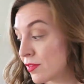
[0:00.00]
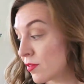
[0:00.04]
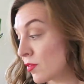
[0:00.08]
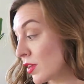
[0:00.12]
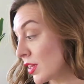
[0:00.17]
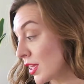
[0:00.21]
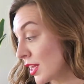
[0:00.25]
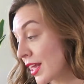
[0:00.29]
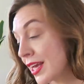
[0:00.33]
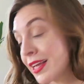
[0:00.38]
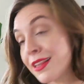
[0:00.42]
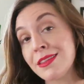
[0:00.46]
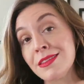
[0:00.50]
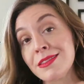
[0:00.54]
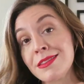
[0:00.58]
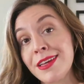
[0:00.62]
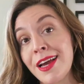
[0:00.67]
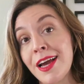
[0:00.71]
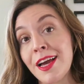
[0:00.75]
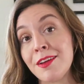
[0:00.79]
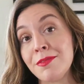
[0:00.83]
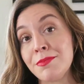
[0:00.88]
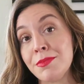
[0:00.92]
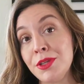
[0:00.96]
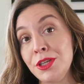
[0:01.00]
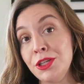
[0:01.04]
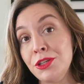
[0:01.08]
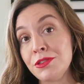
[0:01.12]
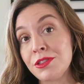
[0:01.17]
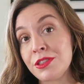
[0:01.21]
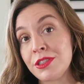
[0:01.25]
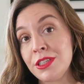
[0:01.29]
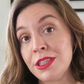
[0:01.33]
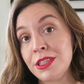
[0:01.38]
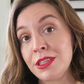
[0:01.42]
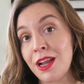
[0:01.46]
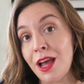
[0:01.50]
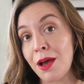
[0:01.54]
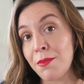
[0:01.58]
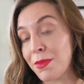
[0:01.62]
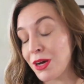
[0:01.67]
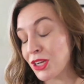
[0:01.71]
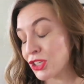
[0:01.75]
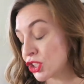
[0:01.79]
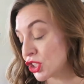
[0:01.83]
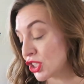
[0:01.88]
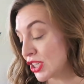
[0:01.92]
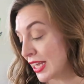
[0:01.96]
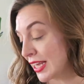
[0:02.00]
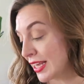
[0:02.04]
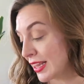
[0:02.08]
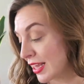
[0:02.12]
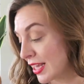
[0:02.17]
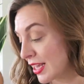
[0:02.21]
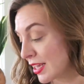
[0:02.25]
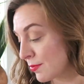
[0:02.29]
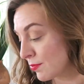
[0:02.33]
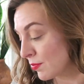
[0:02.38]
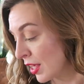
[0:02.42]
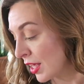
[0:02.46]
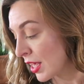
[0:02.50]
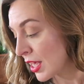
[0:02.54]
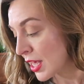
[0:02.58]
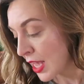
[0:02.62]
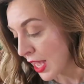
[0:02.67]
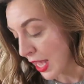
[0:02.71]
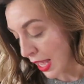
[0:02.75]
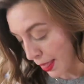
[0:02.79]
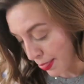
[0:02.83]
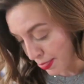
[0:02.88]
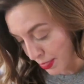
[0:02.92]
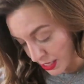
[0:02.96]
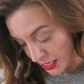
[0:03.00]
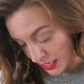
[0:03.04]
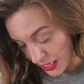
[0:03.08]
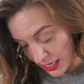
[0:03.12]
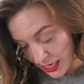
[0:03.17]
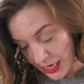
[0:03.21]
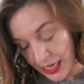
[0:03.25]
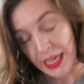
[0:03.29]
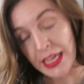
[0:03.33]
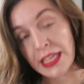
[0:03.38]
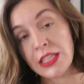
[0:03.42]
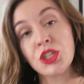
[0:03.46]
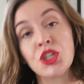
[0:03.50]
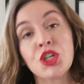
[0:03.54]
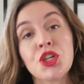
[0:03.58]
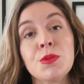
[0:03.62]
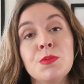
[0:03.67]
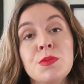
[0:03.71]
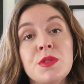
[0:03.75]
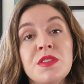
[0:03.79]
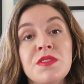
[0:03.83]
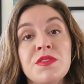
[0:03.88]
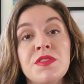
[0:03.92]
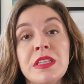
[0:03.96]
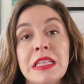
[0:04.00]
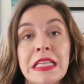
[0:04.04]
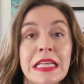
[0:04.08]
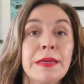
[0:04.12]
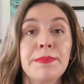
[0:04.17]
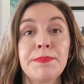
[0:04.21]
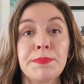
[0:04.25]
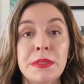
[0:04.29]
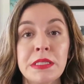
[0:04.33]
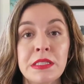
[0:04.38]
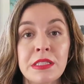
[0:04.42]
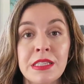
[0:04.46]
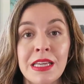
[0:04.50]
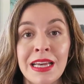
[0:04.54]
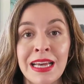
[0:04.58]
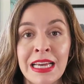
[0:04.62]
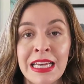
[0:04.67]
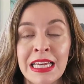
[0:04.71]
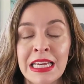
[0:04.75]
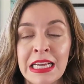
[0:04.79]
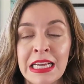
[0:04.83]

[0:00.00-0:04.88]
Really like this guy. Been using it a bunch lately. And then in terms of lips,